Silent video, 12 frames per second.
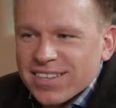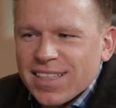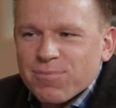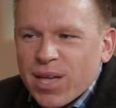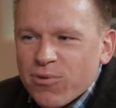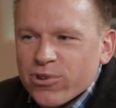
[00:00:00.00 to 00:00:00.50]
So I
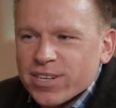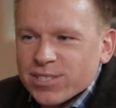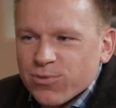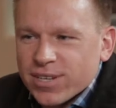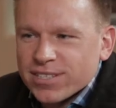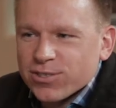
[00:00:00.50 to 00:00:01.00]
think maybe we
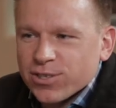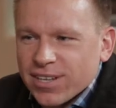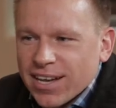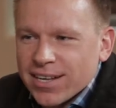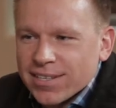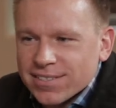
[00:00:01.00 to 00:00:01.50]
just went to an
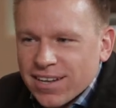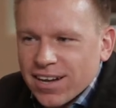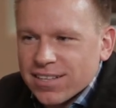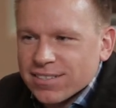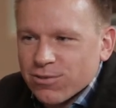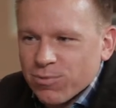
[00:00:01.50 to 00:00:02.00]
80s
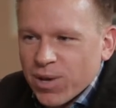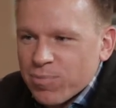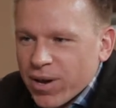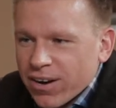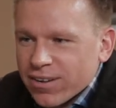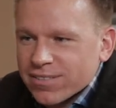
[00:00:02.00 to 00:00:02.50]
concert with my
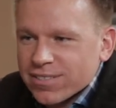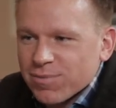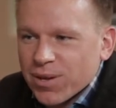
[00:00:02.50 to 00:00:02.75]
parents.